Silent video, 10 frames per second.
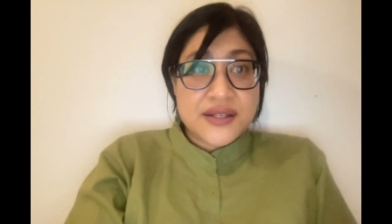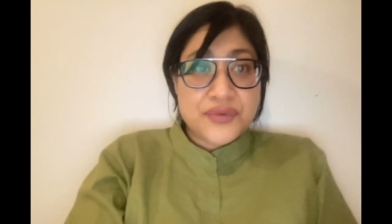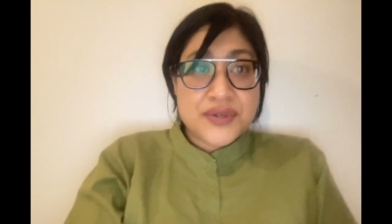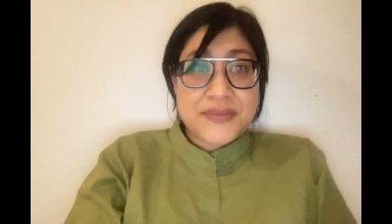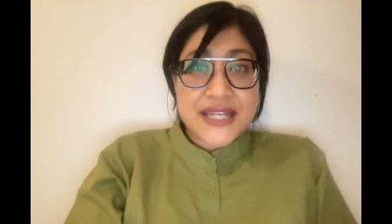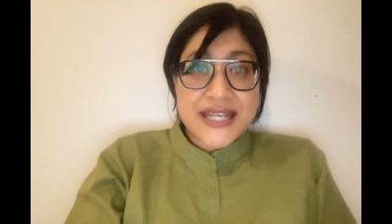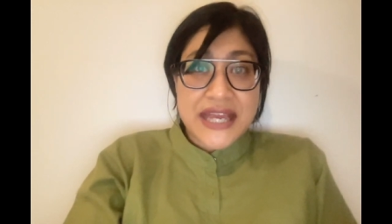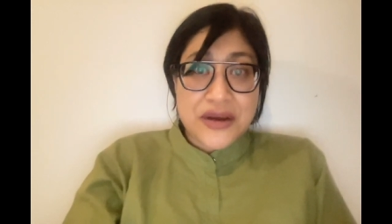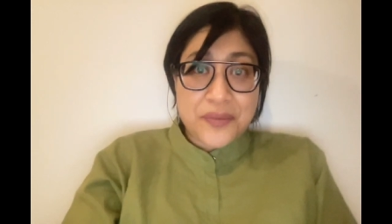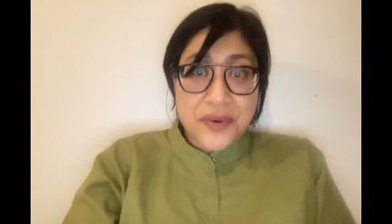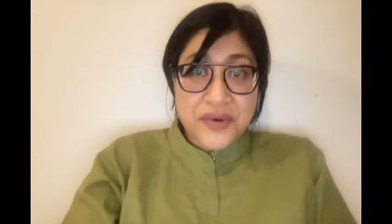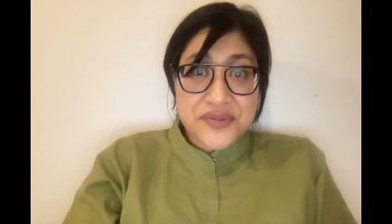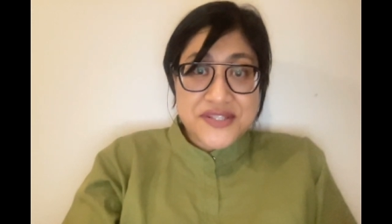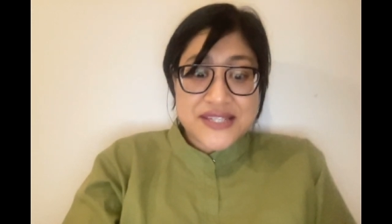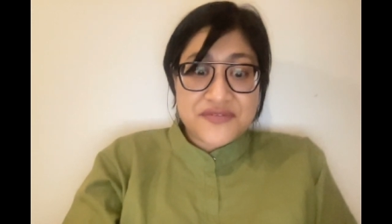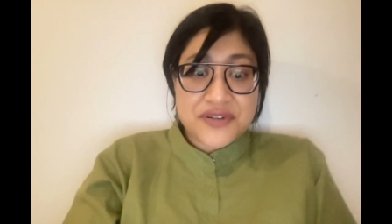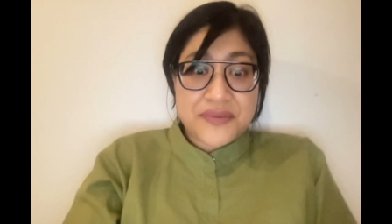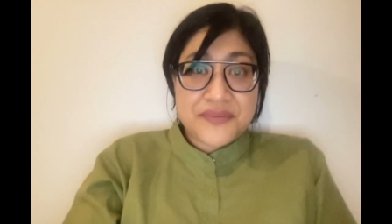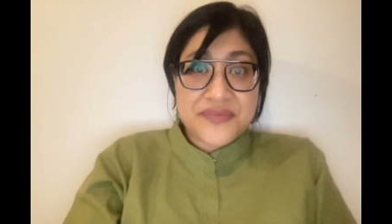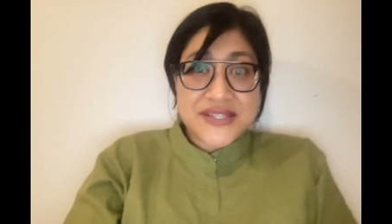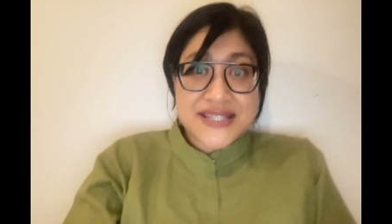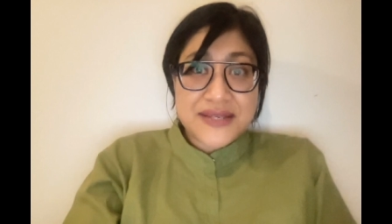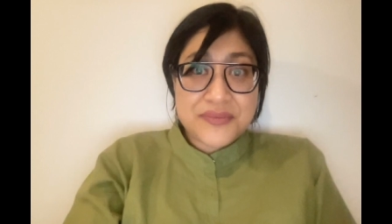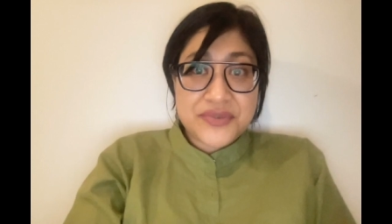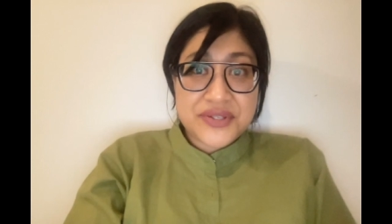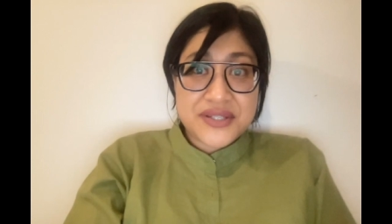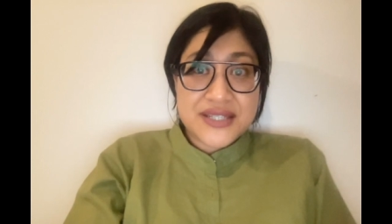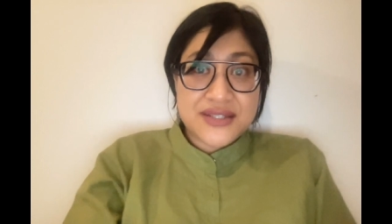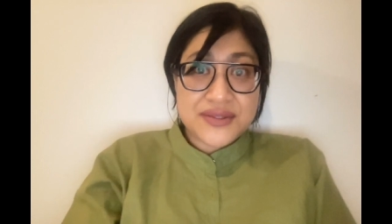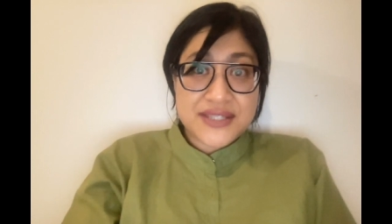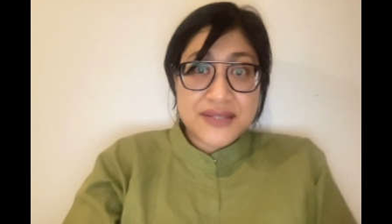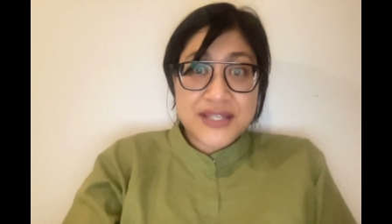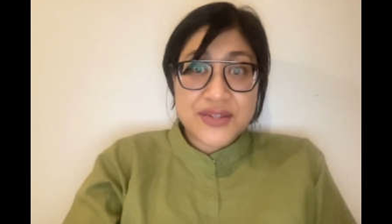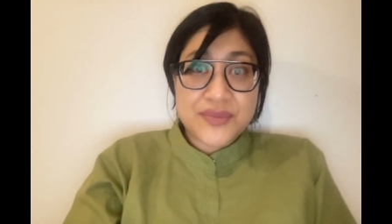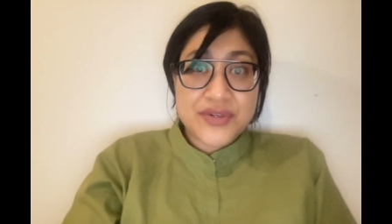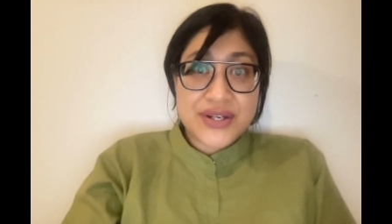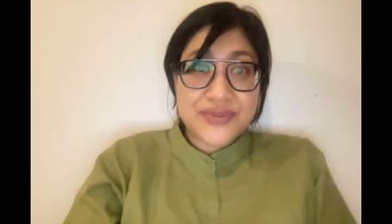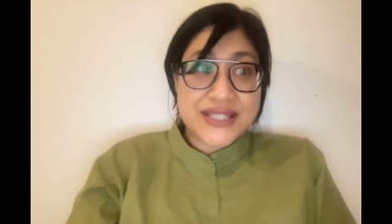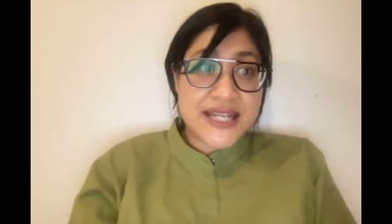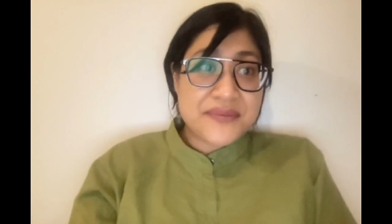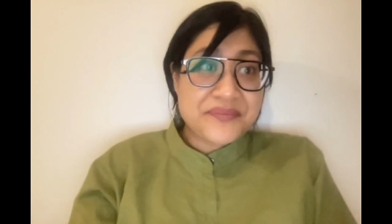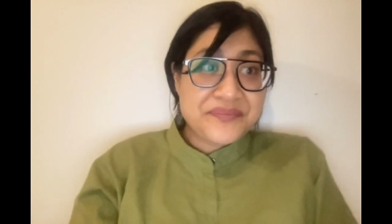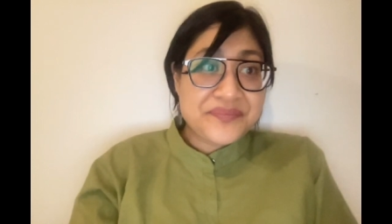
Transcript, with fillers: remaining outpost from the same book, Ultimatum Orangutan,